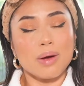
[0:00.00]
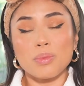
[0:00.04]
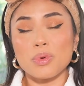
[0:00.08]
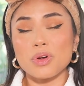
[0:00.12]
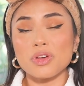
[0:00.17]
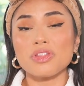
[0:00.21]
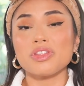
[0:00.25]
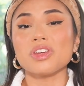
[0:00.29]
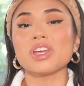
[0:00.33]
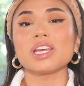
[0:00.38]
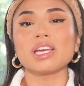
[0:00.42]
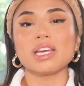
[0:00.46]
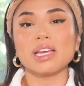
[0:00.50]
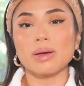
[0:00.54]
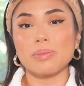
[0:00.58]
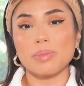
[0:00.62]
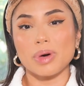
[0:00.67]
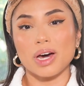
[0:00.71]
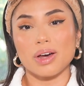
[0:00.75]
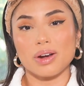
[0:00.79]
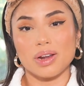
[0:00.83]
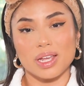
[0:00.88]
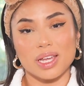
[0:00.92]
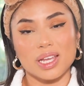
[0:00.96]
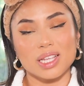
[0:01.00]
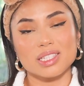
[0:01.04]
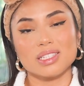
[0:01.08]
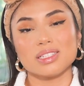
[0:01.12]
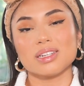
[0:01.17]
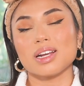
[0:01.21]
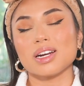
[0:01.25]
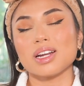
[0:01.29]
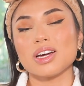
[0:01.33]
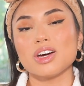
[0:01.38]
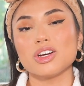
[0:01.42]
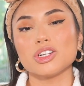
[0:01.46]
We're thinking about it. It's
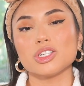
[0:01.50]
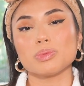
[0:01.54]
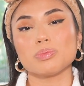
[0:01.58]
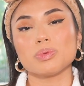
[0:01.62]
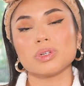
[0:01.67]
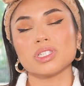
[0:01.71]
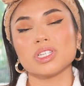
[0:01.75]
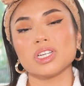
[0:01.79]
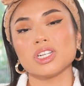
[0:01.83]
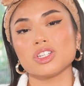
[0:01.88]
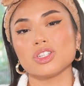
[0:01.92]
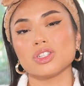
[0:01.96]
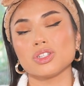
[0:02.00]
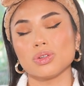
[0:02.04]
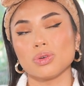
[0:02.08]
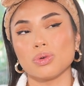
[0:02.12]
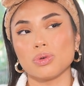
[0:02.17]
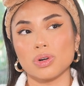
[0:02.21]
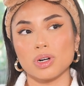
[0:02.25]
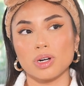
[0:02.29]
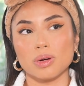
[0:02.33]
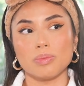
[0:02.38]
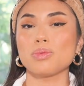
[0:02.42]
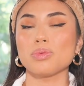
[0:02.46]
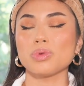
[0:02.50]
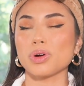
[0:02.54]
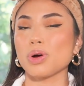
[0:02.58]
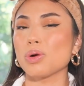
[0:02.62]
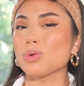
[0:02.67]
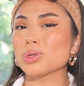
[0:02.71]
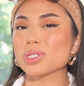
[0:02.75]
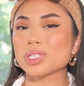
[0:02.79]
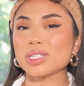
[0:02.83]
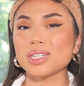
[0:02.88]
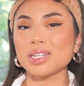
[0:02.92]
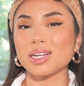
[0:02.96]
not one hundred percent sure. We're
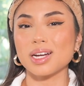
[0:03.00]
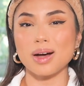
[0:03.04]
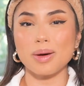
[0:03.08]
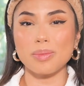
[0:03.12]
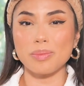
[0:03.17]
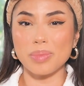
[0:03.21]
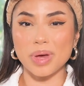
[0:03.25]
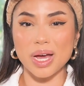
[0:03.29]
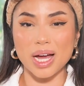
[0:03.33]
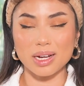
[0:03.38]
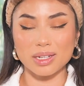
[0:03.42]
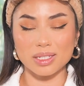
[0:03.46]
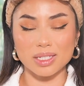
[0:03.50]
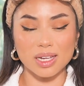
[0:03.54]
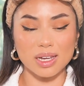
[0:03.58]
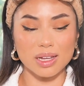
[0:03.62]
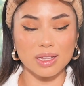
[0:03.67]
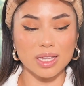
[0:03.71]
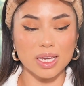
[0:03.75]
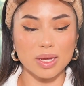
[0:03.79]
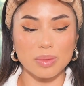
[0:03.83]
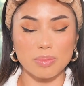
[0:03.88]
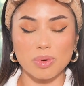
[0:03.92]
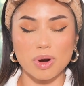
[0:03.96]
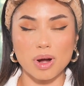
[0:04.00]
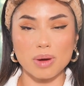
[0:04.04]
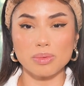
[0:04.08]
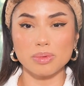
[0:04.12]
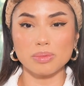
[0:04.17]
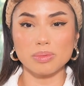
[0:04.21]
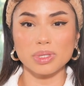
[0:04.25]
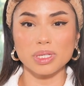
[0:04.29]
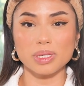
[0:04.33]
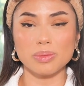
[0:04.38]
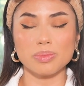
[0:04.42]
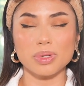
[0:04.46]
always gonna come back to L A
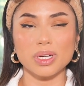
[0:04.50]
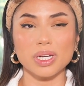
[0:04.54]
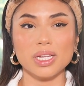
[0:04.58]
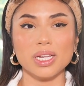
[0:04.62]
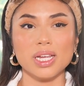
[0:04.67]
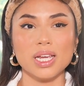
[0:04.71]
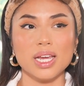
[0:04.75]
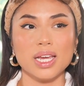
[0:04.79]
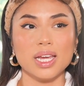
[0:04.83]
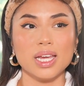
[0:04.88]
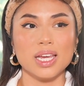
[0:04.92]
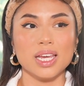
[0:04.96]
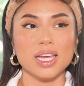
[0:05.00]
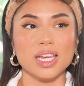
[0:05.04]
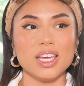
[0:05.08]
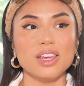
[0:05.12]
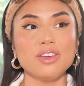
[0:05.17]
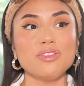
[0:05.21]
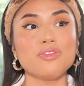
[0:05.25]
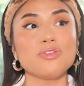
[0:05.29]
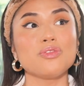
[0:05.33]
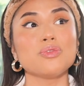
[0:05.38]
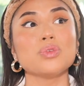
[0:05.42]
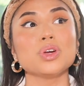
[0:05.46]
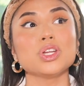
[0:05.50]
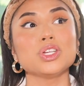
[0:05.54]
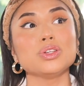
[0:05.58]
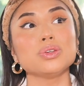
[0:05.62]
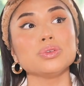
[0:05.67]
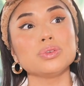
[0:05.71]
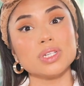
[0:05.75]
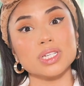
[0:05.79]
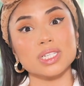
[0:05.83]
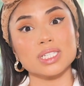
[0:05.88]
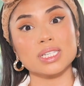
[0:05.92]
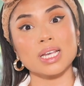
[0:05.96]
probably, but if we
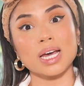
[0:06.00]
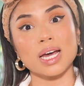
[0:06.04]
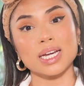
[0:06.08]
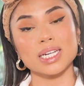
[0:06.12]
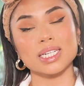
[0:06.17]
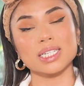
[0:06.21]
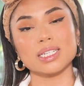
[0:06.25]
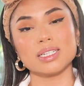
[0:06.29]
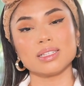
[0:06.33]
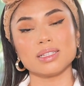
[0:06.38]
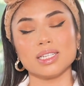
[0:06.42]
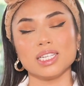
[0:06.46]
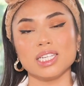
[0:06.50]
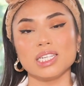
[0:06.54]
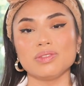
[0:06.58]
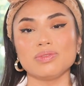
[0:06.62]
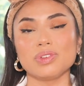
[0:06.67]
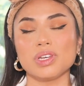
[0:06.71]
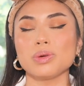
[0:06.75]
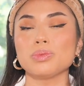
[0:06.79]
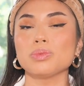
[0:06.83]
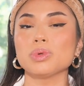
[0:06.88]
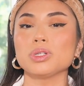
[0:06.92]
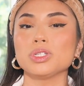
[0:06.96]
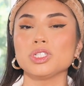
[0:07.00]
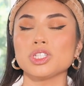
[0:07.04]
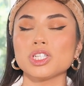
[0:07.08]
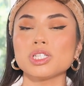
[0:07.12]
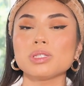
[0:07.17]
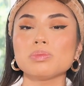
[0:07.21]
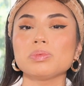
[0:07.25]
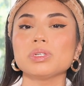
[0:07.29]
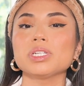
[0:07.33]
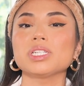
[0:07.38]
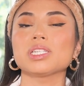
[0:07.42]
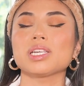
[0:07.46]
do decide to leave, it would
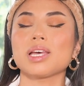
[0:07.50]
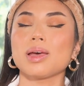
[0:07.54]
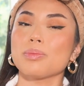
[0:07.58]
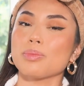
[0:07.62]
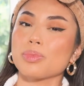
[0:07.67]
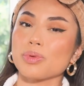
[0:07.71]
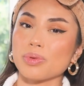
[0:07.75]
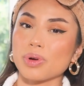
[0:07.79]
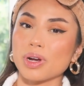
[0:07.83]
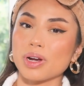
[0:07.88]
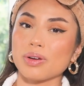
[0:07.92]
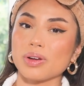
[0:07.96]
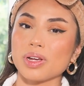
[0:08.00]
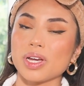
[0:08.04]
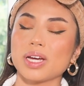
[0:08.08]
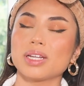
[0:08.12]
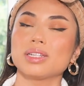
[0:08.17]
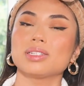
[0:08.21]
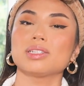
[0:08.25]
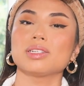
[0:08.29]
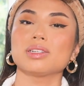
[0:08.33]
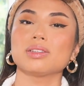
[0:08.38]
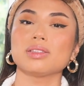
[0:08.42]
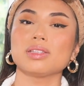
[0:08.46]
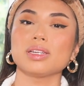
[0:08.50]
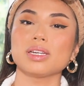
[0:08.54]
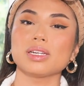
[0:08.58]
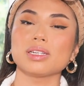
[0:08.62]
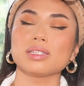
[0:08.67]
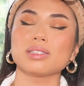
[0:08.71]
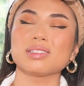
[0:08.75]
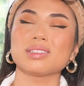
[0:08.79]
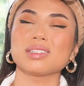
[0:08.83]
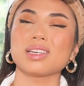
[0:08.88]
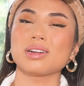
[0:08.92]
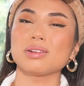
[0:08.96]
just be temporary until
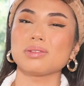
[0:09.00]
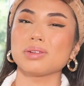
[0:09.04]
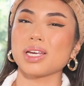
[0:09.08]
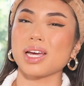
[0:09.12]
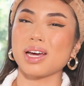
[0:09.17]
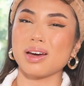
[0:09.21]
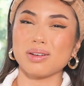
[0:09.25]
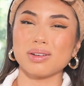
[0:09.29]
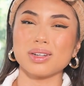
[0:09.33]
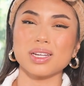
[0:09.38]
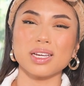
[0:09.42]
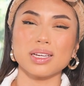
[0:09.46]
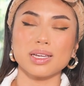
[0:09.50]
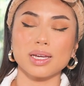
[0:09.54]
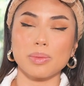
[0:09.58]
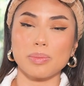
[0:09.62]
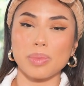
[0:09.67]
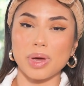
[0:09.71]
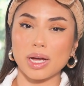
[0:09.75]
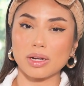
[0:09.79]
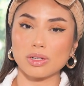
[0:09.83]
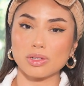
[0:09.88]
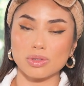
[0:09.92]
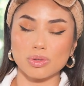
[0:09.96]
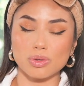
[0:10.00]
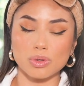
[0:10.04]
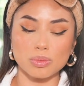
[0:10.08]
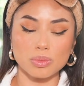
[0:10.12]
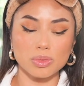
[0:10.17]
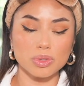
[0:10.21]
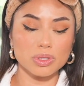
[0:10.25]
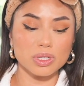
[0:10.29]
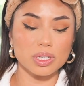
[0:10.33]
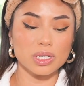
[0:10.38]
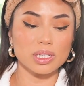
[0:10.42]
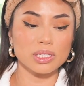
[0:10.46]
things settle down and get back to
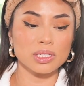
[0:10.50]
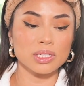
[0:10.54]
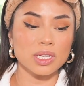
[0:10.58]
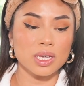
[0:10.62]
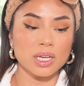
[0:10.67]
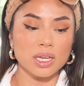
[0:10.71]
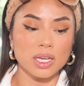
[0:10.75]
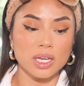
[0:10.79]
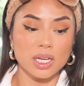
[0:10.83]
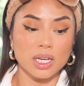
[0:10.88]
normal, because